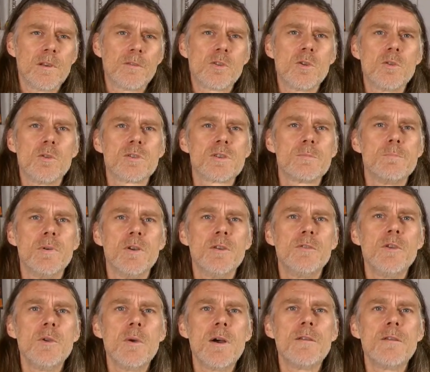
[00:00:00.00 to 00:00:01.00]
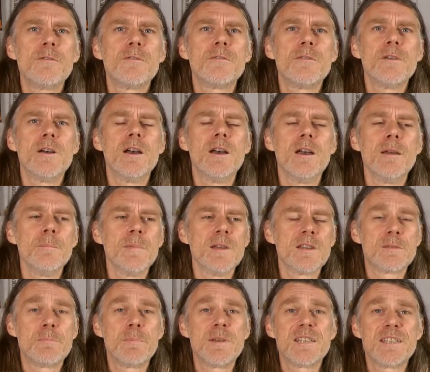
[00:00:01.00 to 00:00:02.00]
Of course, but if you have a
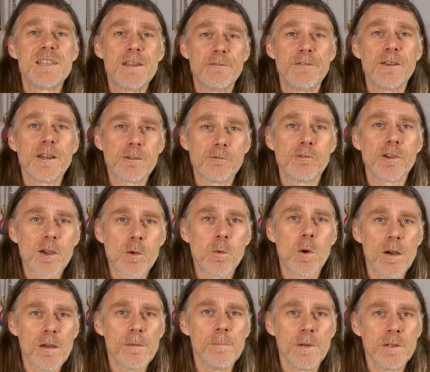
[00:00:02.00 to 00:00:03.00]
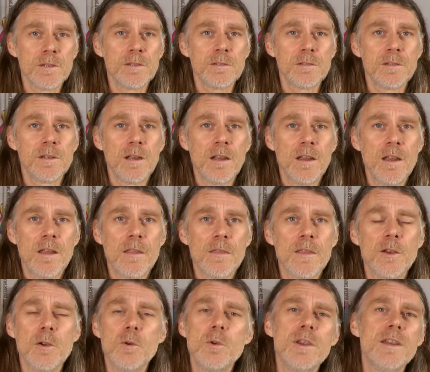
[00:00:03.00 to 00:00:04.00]
specific requirement,
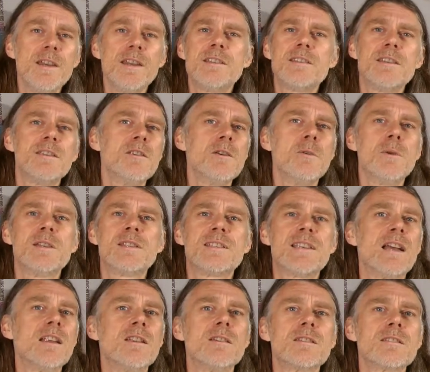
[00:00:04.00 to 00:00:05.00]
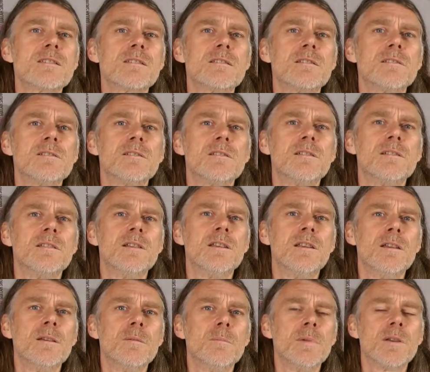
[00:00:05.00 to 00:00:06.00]
then all you need to do is tell us,
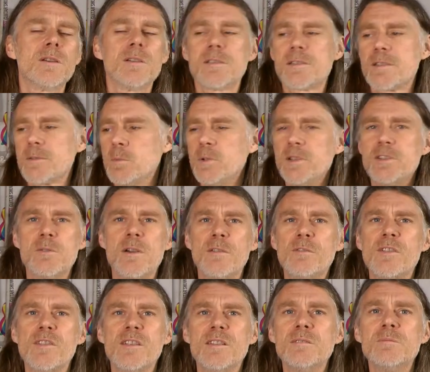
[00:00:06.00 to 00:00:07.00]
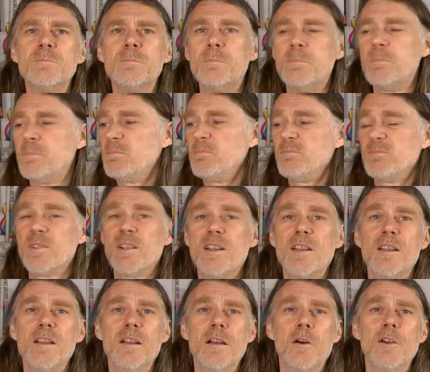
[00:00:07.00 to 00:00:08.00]
because we do everything
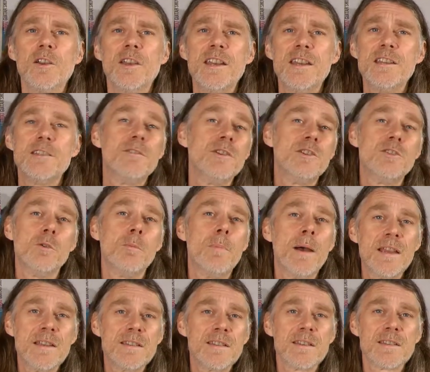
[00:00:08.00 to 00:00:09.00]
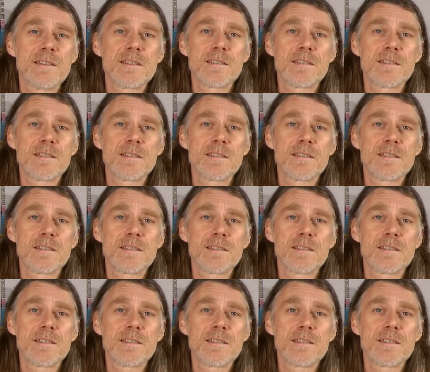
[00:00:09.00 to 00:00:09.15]
on an individual basis.